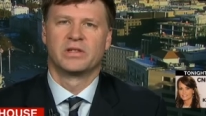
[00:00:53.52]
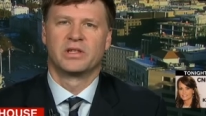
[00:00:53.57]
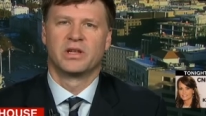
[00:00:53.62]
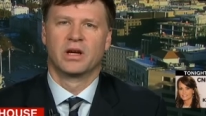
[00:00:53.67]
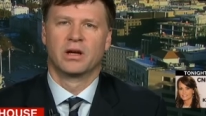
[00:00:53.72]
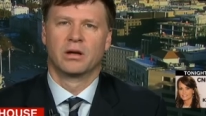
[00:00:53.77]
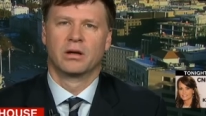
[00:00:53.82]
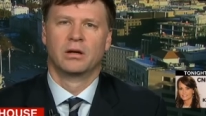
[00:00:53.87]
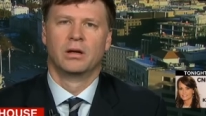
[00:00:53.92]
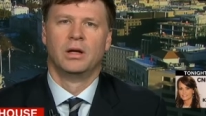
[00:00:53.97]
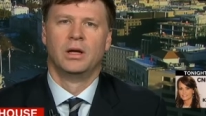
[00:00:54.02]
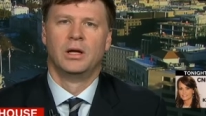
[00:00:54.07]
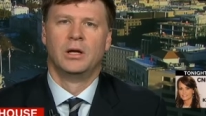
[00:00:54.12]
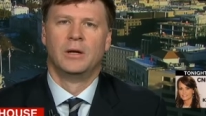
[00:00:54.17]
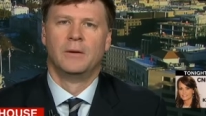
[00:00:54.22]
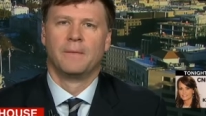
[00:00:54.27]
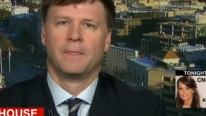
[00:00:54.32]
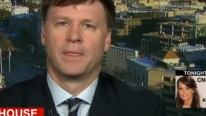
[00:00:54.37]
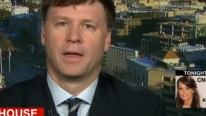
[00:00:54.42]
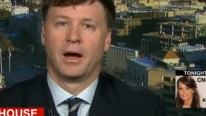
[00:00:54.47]
year,
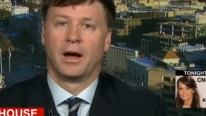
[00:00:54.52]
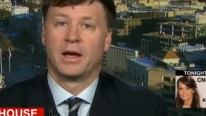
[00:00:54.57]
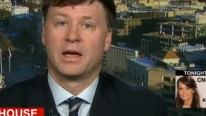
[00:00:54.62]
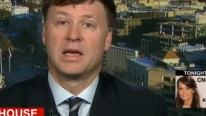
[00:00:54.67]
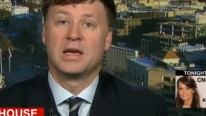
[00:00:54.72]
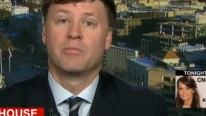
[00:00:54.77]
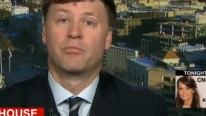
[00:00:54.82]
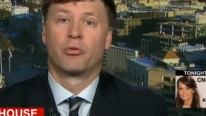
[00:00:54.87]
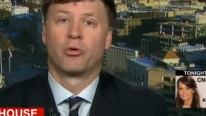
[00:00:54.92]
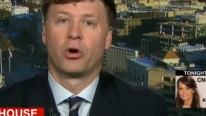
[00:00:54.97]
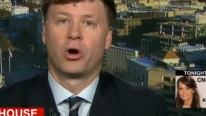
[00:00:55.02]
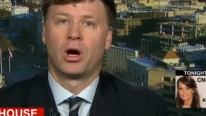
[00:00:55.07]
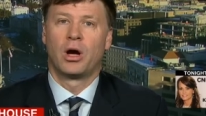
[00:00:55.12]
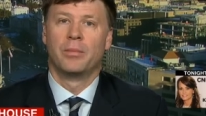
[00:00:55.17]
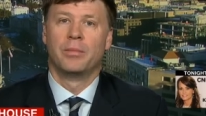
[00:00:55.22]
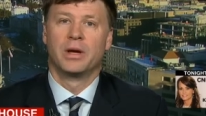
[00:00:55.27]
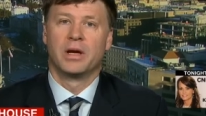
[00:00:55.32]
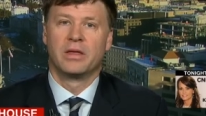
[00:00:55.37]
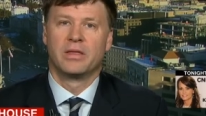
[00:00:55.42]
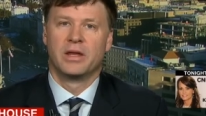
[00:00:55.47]
he brought
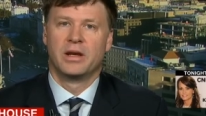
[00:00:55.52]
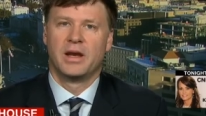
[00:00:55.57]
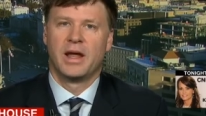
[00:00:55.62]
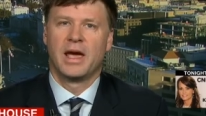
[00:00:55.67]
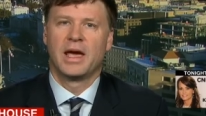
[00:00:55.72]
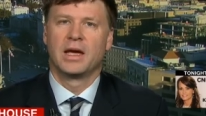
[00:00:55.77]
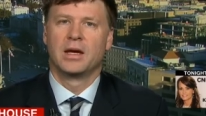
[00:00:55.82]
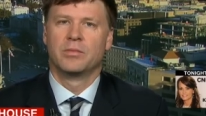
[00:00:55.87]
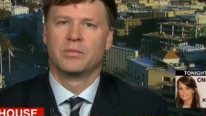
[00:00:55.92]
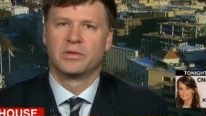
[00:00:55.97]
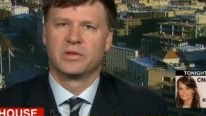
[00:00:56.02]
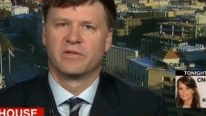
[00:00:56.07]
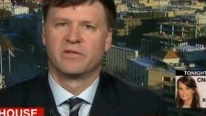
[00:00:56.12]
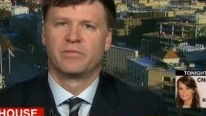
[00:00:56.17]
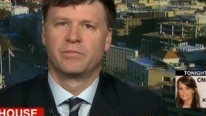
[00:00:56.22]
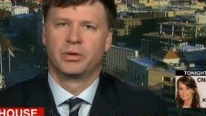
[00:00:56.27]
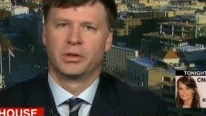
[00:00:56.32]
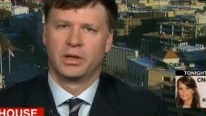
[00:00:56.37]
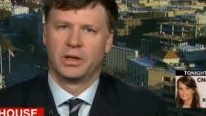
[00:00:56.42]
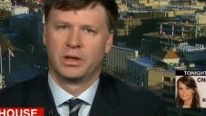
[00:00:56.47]
me the names
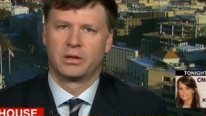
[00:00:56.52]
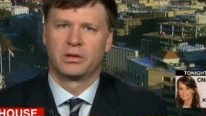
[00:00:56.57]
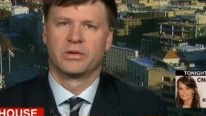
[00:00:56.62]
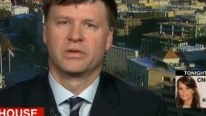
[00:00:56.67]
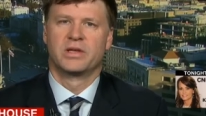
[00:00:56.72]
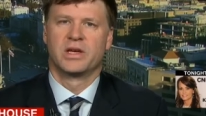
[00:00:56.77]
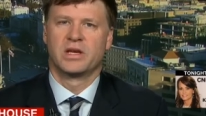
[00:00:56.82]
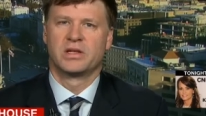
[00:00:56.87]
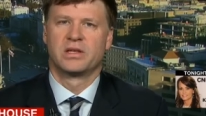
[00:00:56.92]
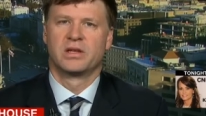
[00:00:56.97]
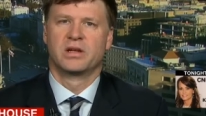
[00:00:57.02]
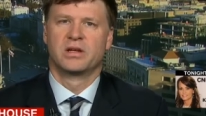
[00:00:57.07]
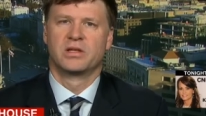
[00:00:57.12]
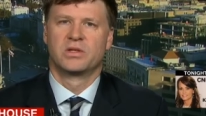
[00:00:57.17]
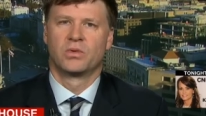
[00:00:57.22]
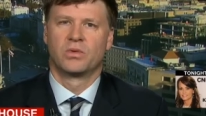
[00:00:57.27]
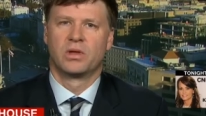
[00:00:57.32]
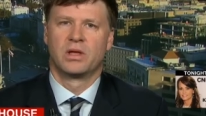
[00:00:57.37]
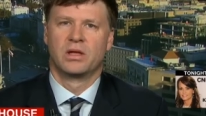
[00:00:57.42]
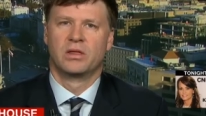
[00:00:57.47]
of political
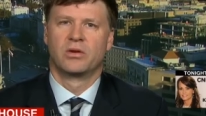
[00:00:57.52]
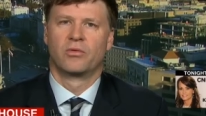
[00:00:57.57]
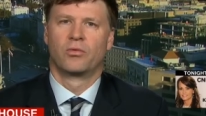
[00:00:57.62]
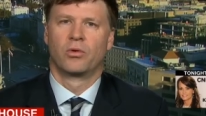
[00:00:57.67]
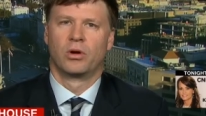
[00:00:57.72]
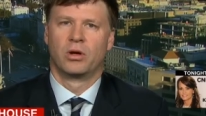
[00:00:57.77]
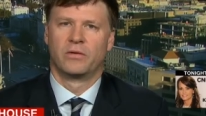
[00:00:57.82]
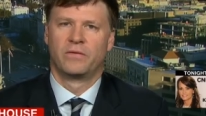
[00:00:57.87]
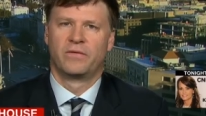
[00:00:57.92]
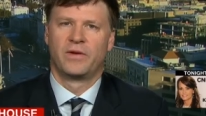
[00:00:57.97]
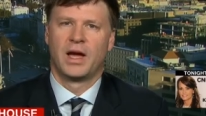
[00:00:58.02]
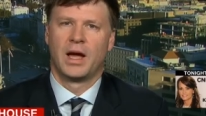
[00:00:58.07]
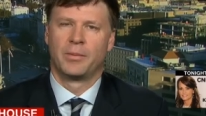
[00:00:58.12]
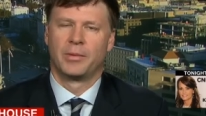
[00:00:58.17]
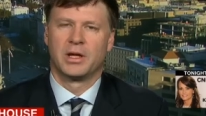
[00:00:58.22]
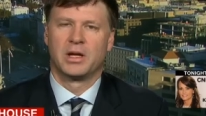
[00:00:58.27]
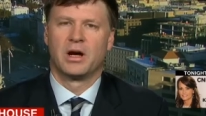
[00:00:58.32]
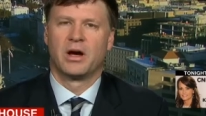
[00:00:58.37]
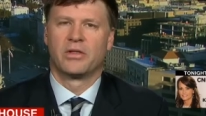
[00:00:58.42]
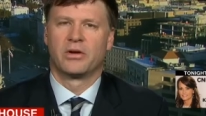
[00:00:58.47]
dissidents within the royal
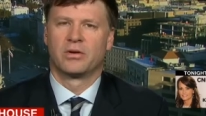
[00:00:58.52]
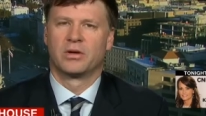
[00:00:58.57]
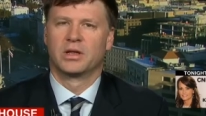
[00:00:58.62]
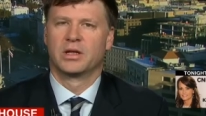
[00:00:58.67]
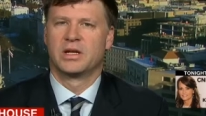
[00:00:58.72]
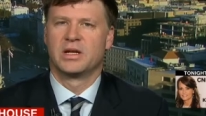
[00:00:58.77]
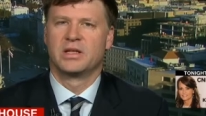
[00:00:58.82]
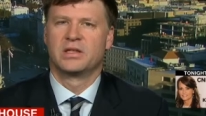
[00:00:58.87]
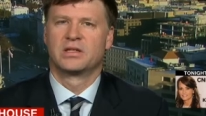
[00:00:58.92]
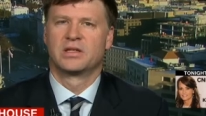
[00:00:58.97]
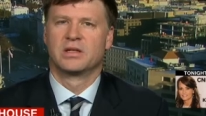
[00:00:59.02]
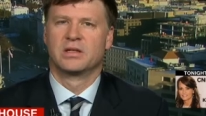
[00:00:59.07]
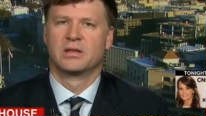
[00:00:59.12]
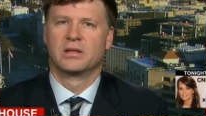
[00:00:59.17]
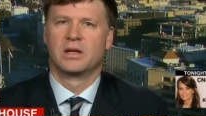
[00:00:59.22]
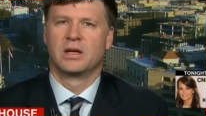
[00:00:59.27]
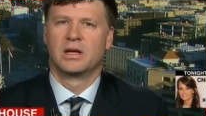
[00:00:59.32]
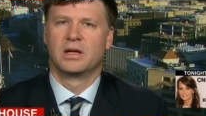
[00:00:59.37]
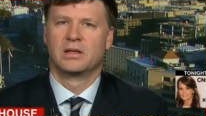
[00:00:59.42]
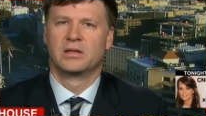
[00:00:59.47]
family and other elites
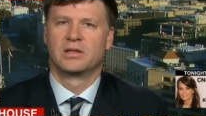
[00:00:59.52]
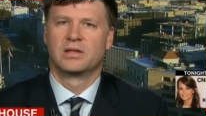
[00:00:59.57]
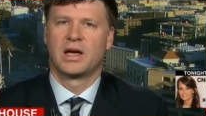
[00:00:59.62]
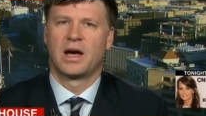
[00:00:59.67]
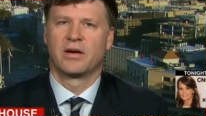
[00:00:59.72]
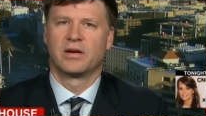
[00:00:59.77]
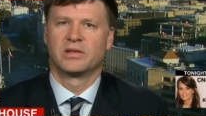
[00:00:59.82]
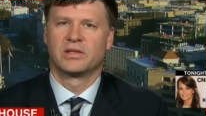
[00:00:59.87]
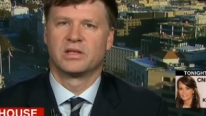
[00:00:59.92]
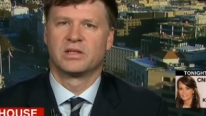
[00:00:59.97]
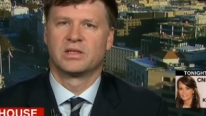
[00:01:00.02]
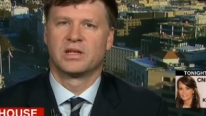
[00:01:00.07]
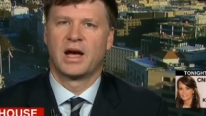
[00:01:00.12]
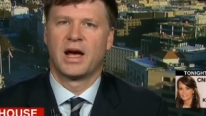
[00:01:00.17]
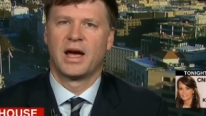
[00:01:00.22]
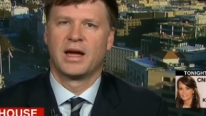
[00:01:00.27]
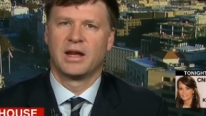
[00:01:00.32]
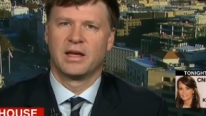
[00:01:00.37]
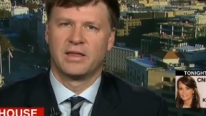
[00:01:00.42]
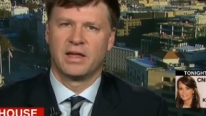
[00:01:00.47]
in Saudi
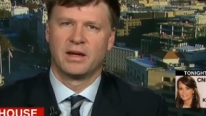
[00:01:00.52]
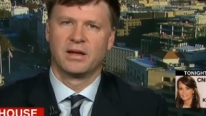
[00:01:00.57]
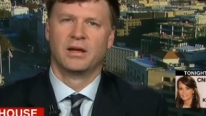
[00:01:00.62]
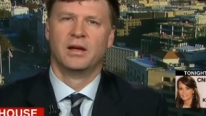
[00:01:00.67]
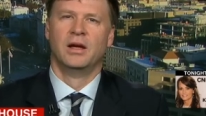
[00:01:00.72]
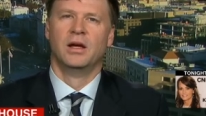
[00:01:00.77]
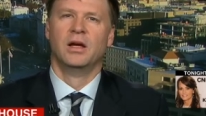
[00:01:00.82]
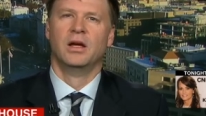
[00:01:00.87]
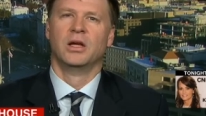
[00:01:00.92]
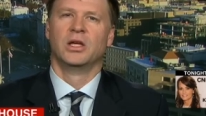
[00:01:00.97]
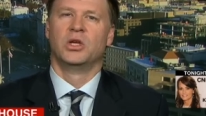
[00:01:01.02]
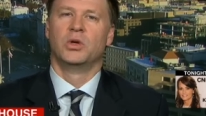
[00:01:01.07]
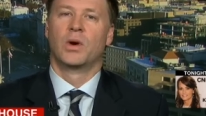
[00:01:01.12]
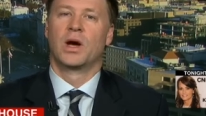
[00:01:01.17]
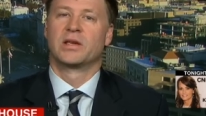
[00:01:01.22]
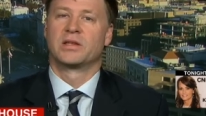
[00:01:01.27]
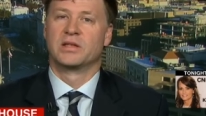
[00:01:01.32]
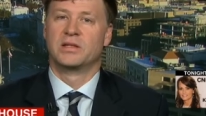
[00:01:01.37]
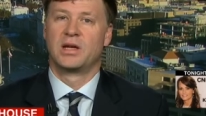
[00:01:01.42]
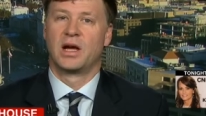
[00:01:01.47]
society that
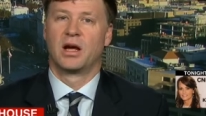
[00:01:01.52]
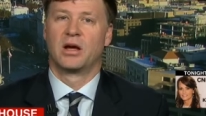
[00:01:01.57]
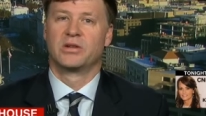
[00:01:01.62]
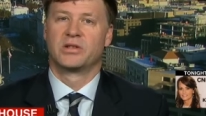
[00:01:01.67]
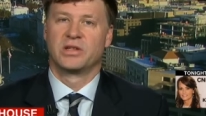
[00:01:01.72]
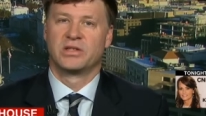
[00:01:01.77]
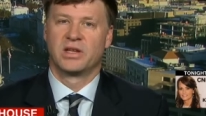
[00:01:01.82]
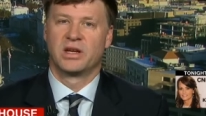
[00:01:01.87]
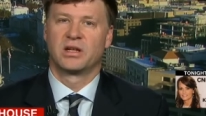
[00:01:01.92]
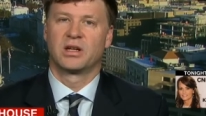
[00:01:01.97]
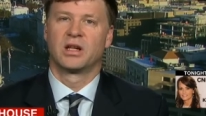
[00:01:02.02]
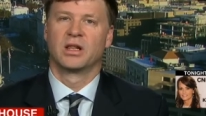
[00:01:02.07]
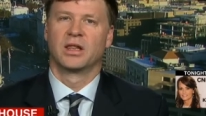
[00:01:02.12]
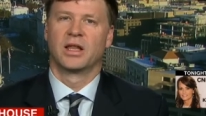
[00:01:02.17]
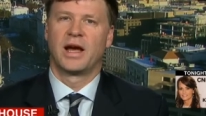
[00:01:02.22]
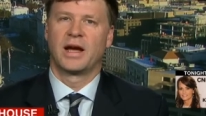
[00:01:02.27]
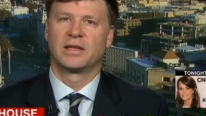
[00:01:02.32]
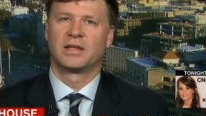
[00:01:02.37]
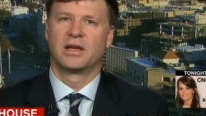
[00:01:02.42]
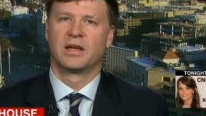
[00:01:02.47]
U.S. intelligence had
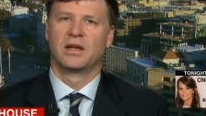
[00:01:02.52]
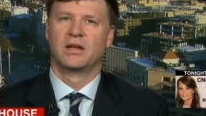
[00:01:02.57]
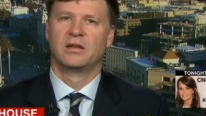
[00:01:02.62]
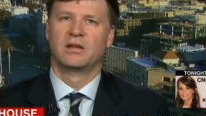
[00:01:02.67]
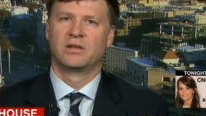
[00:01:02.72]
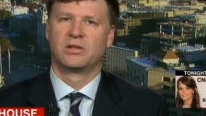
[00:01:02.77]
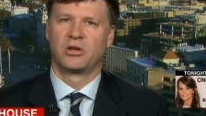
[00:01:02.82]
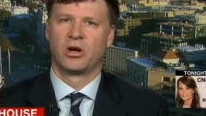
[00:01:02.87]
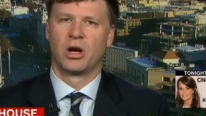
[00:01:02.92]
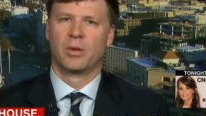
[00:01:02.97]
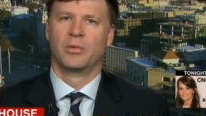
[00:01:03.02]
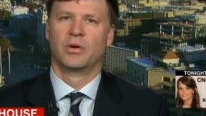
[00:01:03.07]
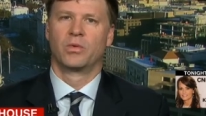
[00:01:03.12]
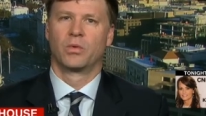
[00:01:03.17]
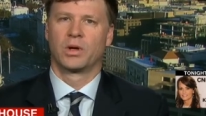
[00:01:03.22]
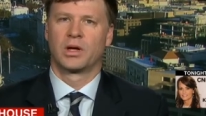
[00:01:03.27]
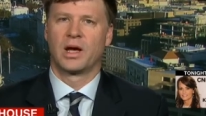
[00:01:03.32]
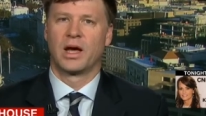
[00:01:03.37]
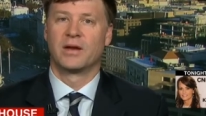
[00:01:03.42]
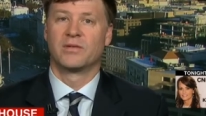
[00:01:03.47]
collected and determined
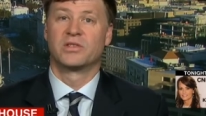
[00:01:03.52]
were kind of